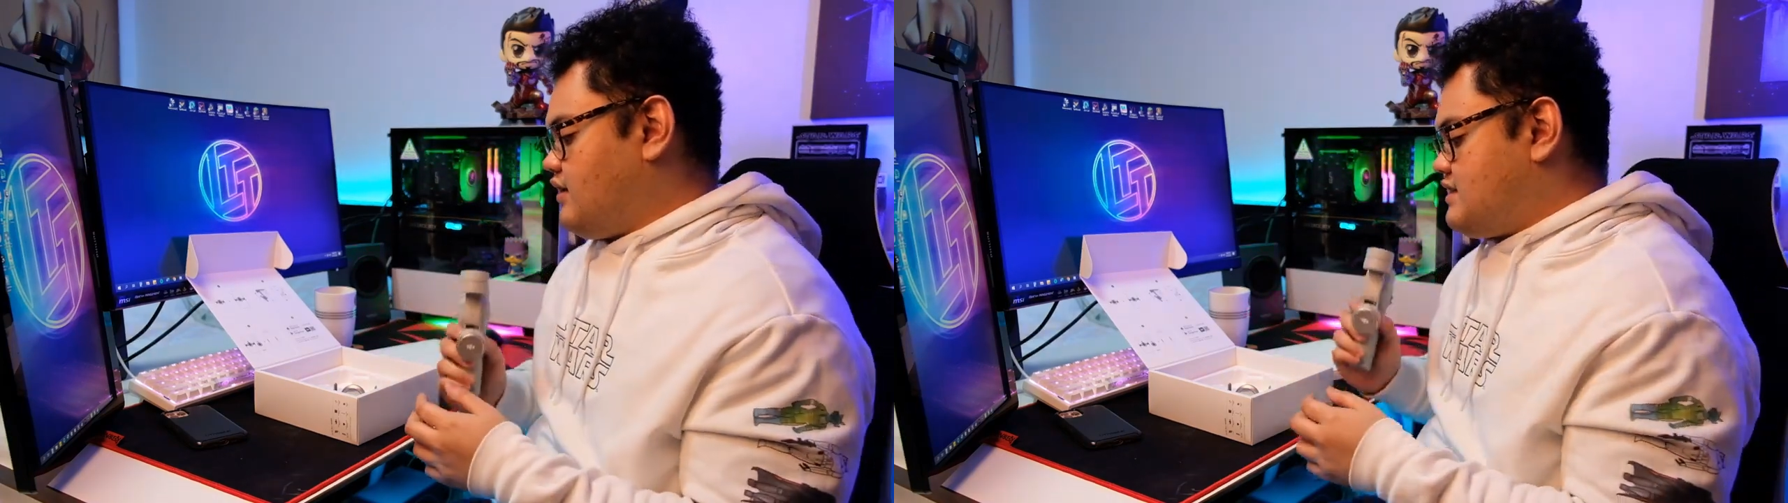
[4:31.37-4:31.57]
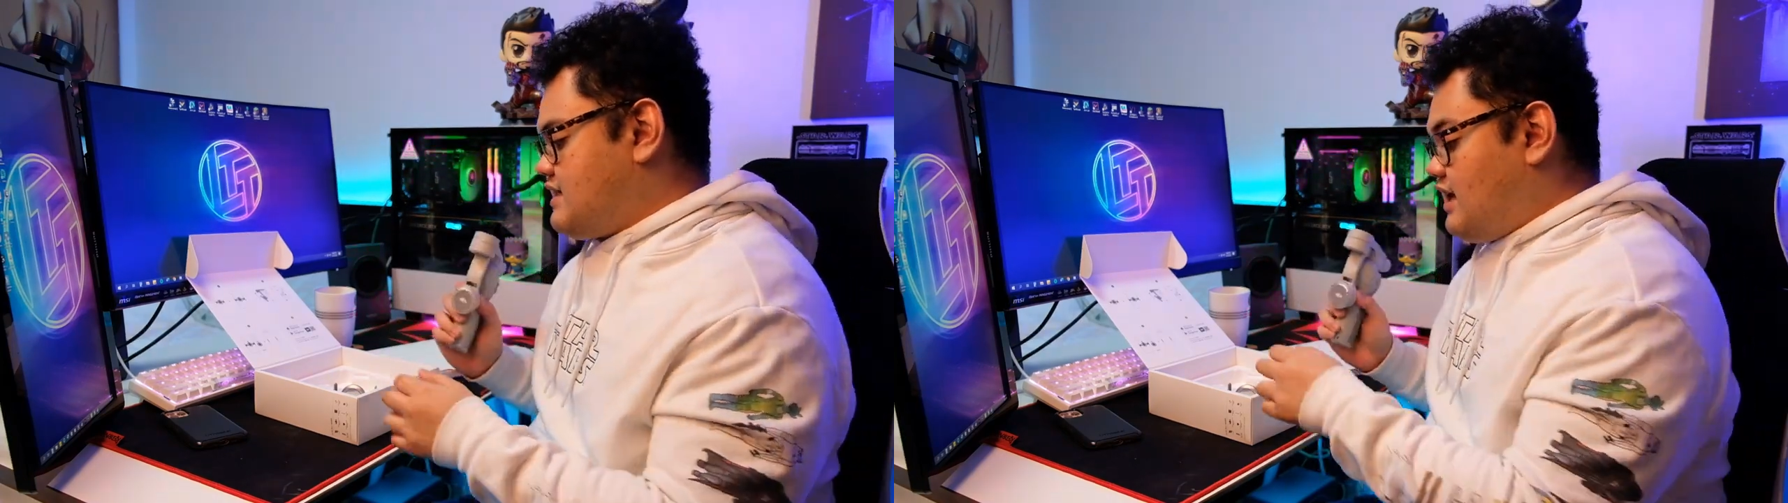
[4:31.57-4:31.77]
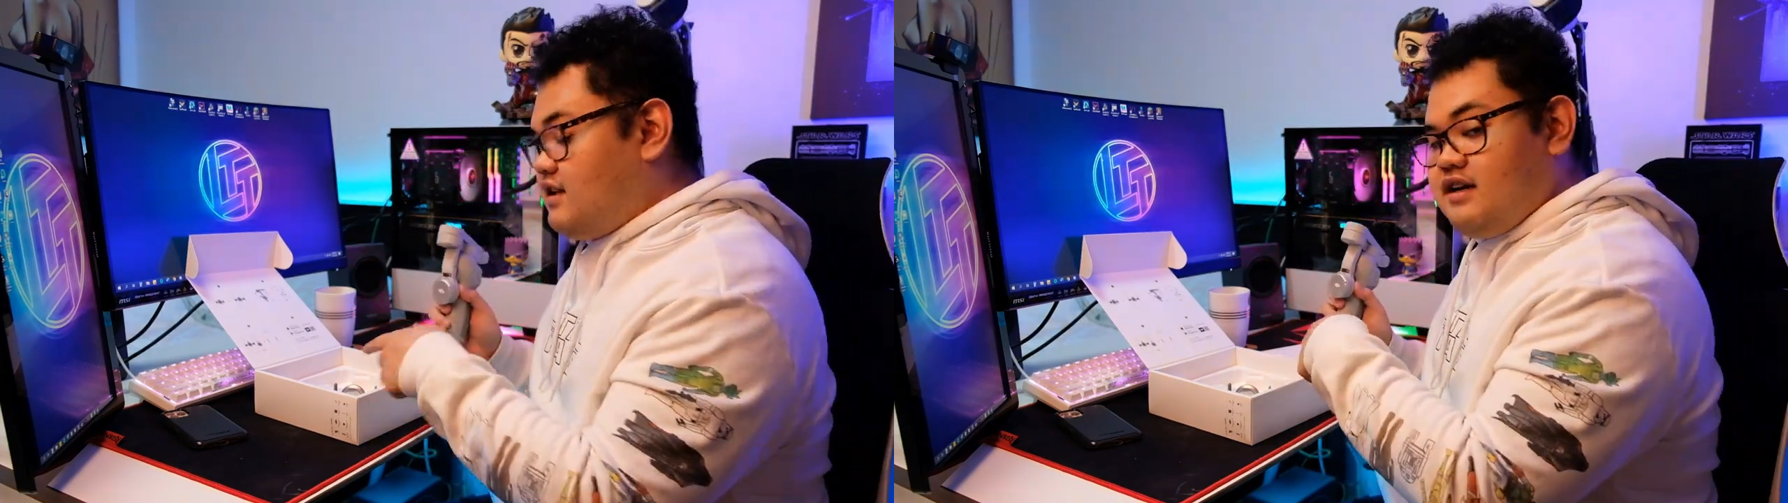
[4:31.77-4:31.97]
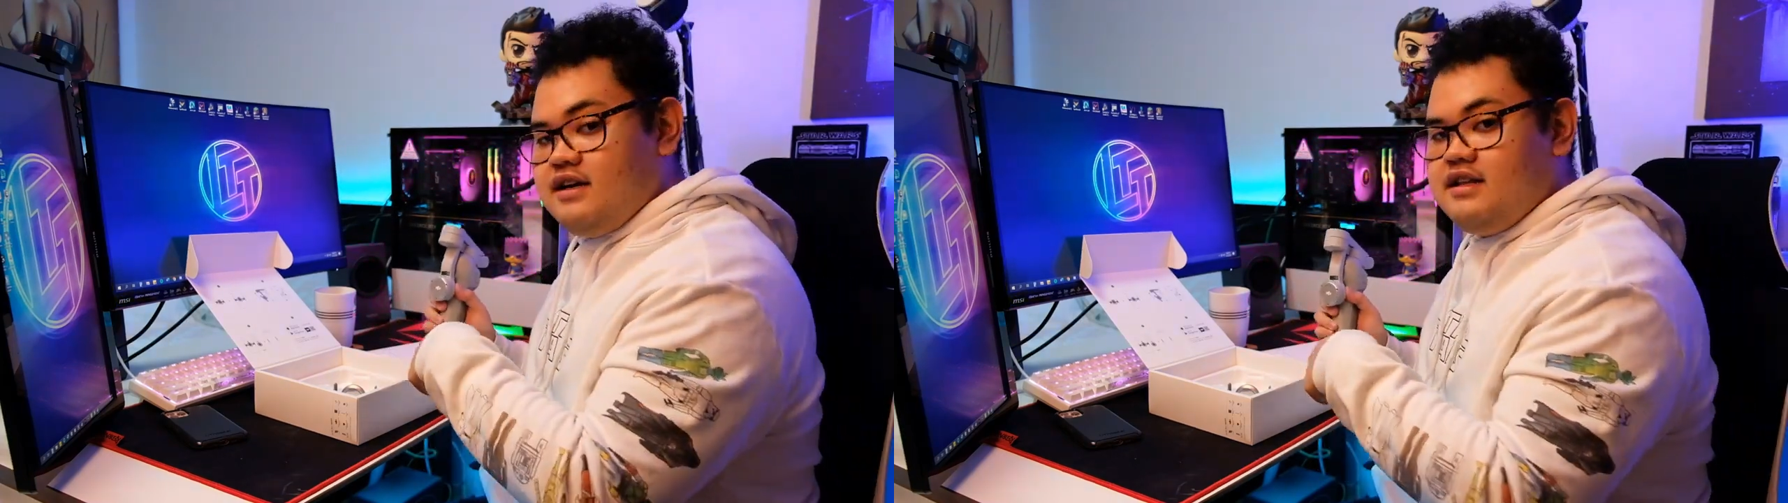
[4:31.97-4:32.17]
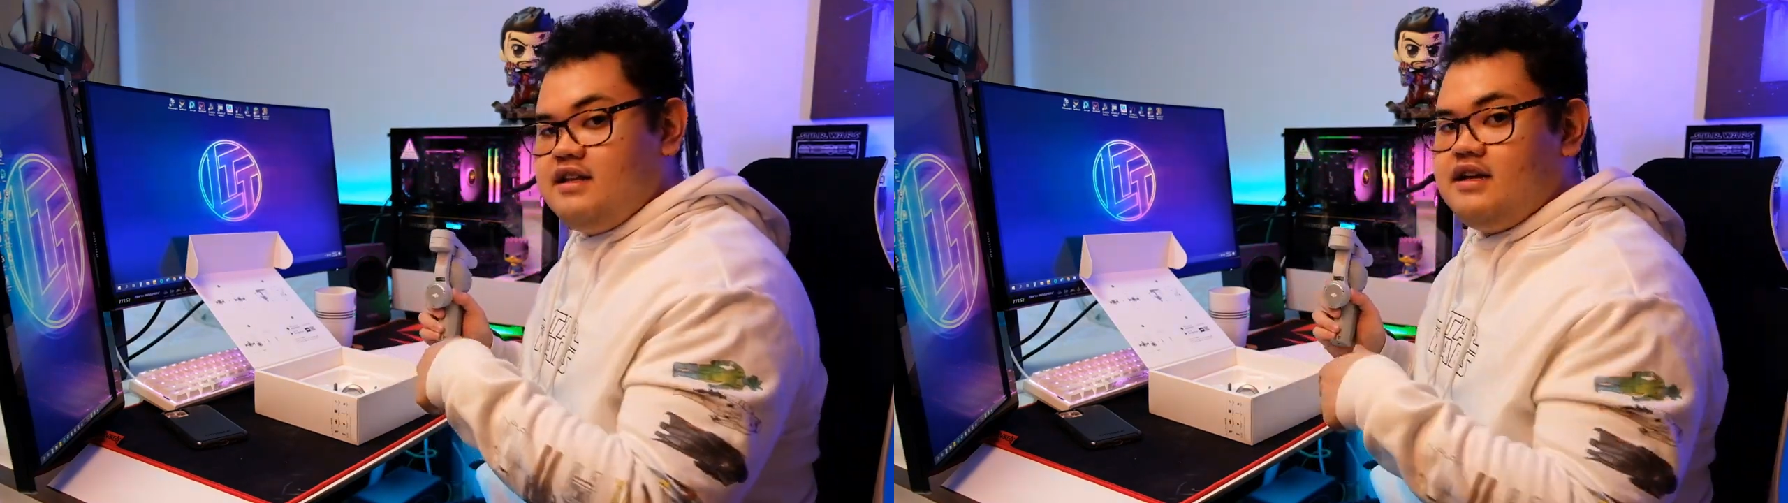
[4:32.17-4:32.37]

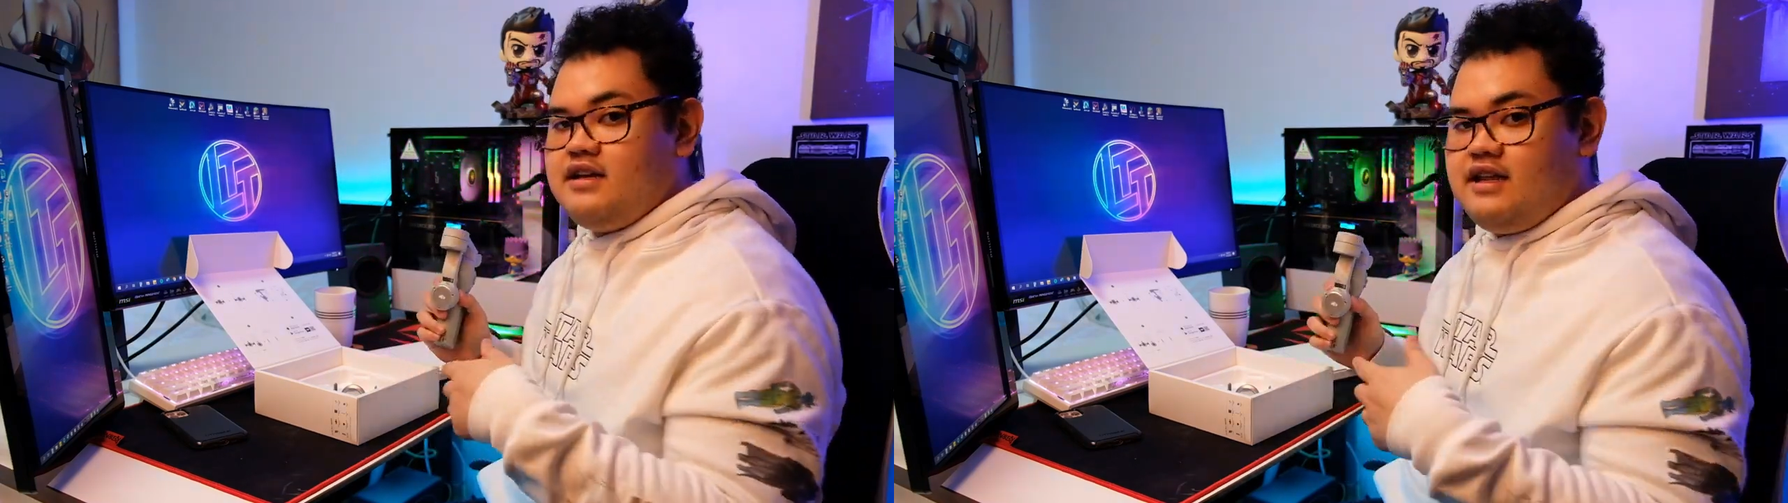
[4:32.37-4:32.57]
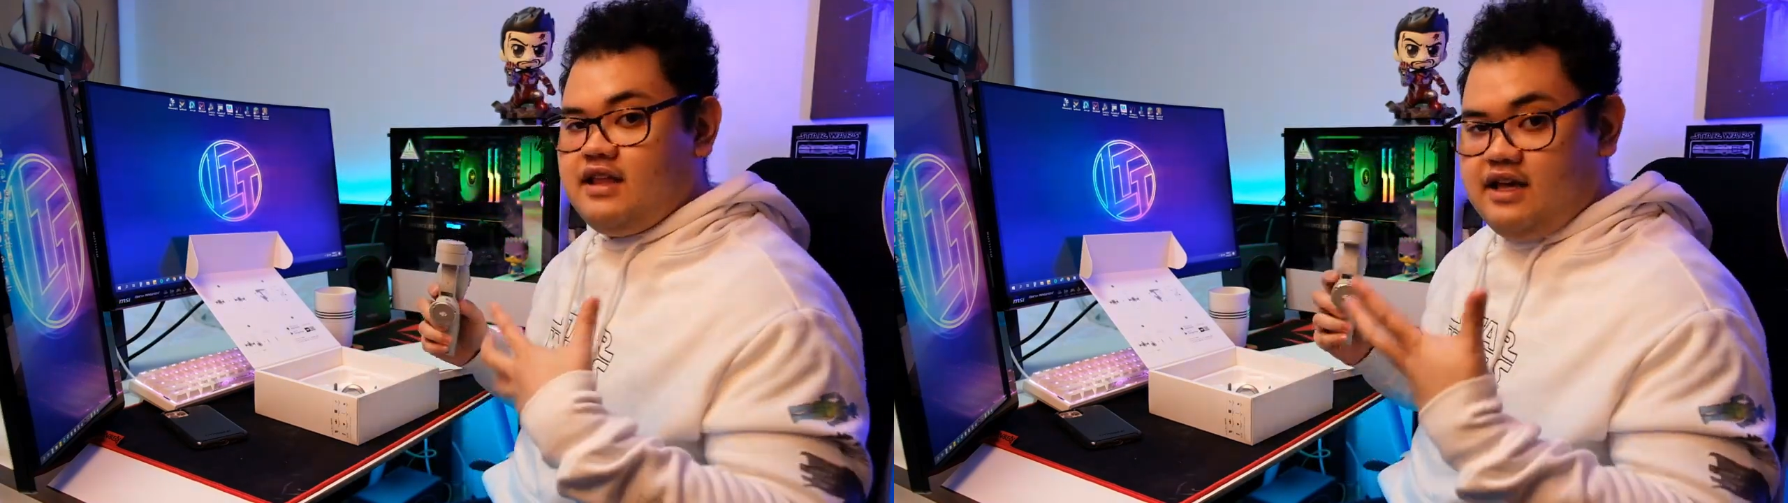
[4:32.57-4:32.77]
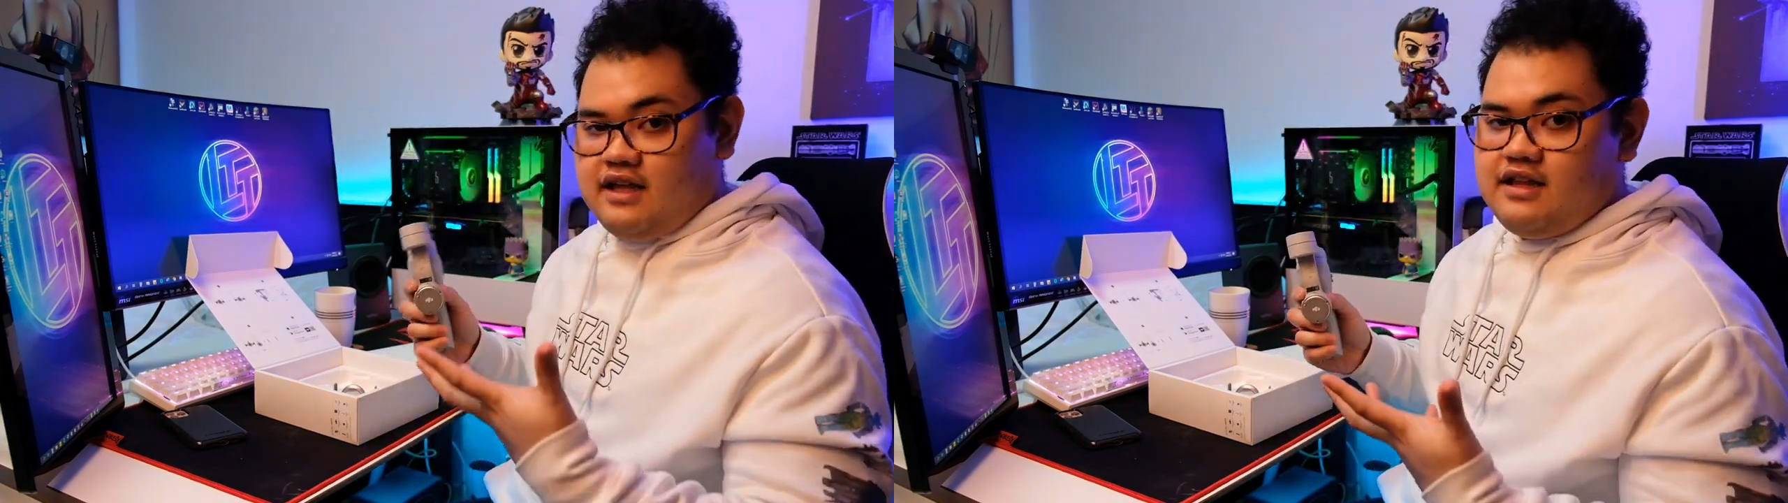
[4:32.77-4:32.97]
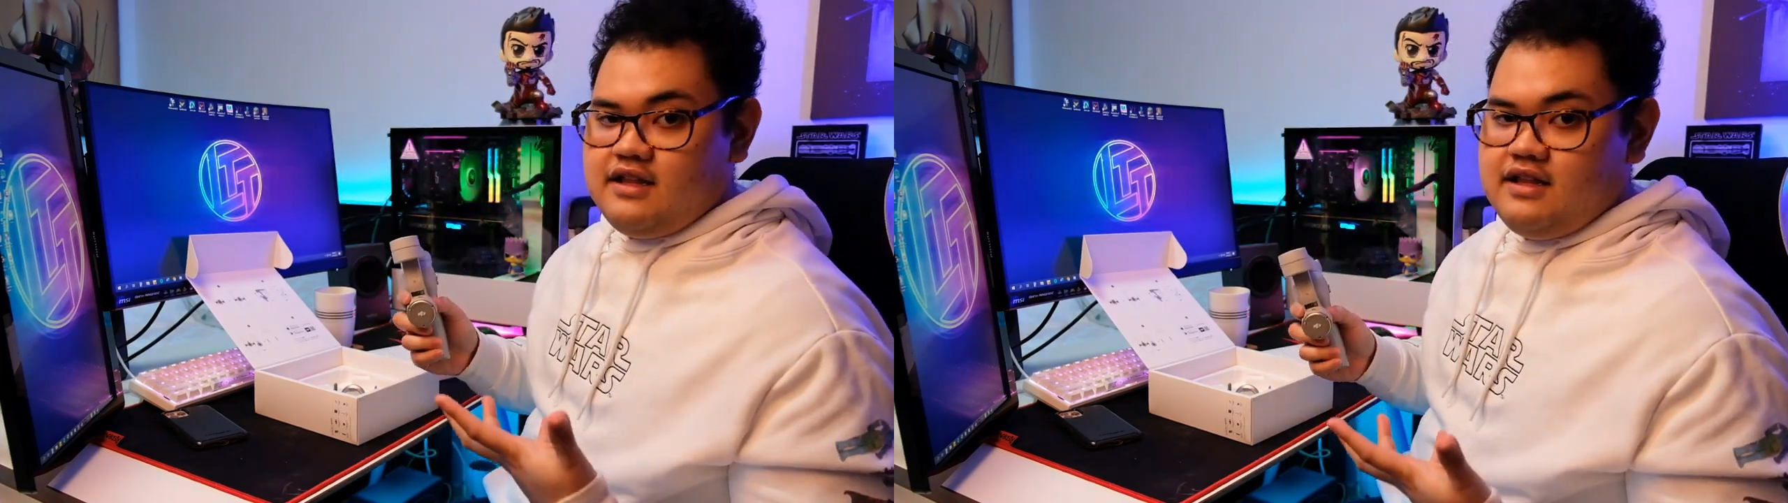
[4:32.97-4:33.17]
standard in the kit.